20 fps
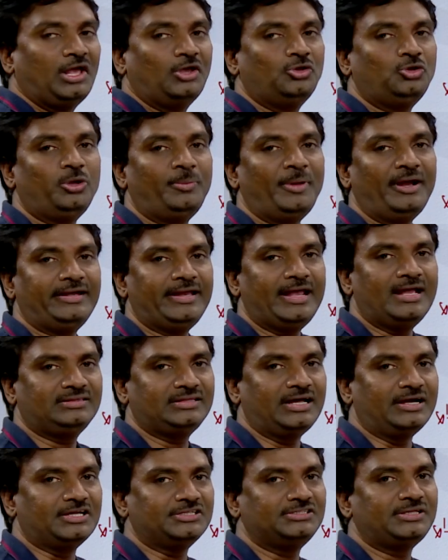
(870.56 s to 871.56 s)
You may take
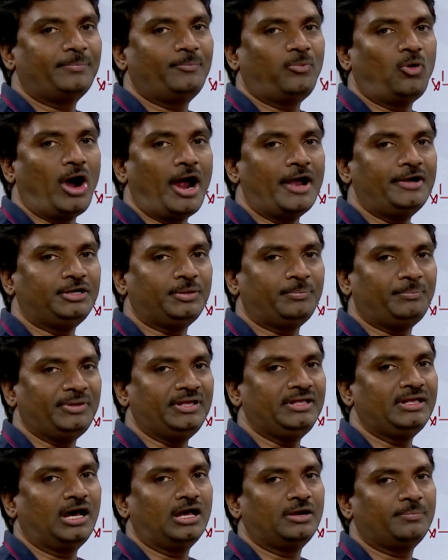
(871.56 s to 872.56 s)
that is the point
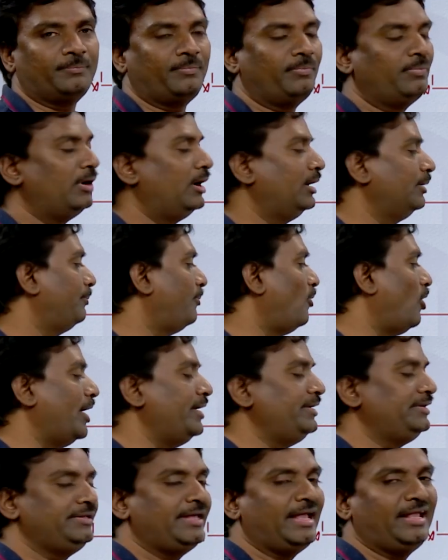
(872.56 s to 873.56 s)
P or
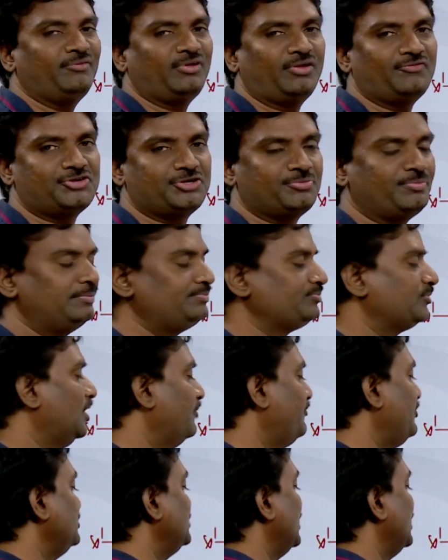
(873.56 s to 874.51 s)
point A, your wish. If you